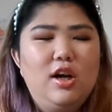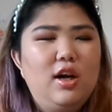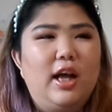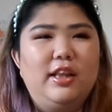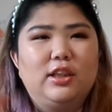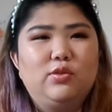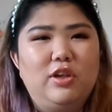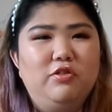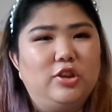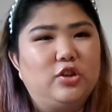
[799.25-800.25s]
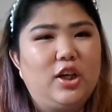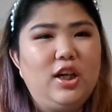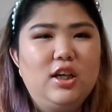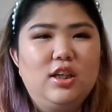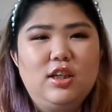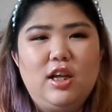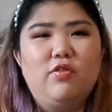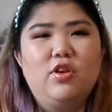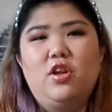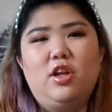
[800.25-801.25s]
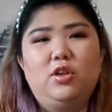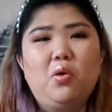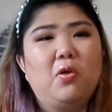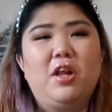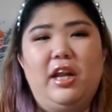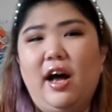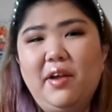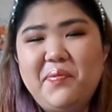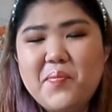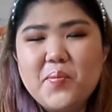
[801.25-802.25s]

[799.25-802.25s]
And That's Why We Drink, even though they're totally not,